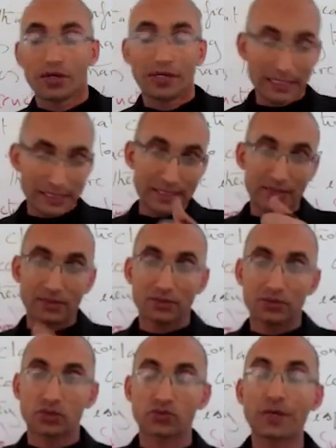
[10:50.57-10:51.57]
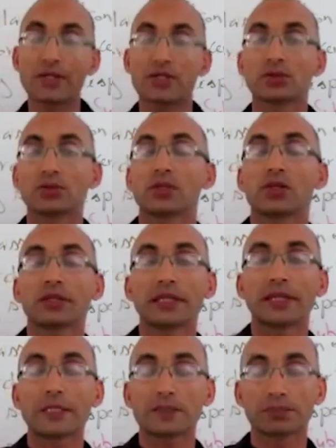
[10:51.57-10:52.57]
Let's try to
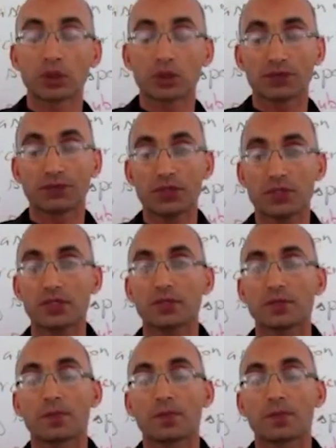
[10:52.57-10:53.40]
explore the first